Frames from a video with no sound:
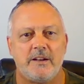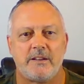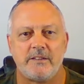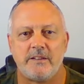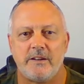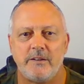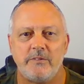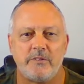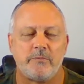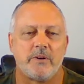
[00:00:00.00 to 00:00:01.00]
I could tell
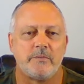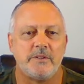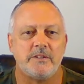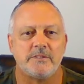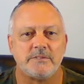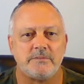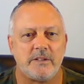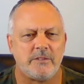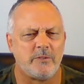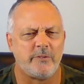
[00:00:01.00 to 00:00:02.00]
he was probably, you know,
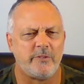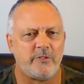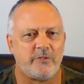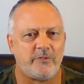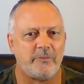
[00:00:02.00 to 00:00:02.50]
I don't know if he was